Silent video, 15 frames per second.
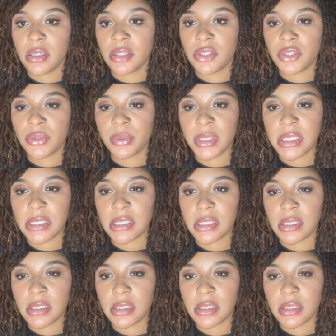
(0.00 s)

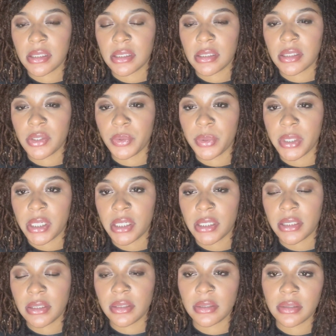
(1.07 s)
twist the
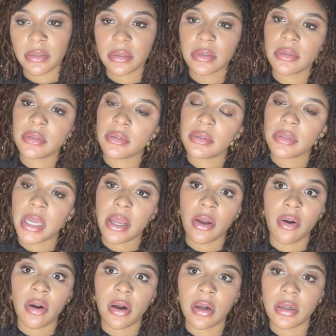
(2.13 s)
word at
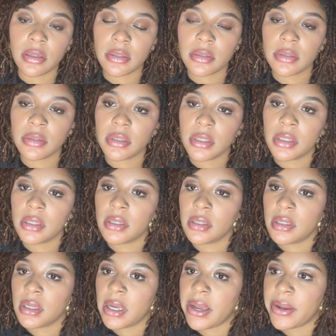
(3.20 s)
all.
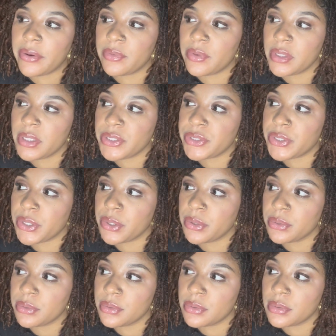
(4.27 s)
I really
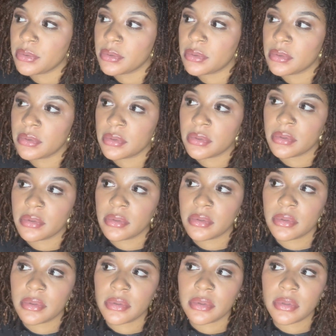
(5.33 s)
don't.
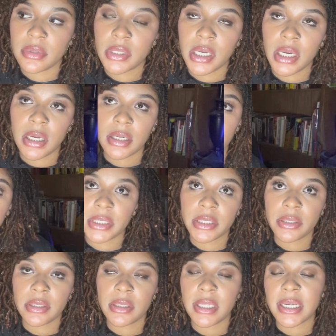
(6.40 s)
But
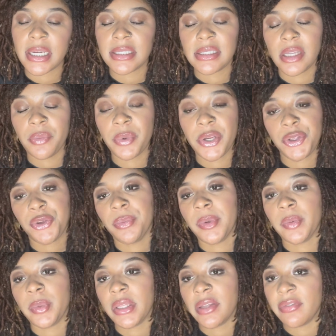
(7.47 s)
like I said, we're
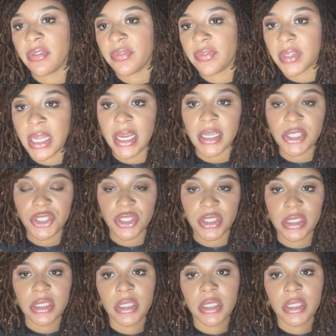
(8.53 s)
human. We live in flesh.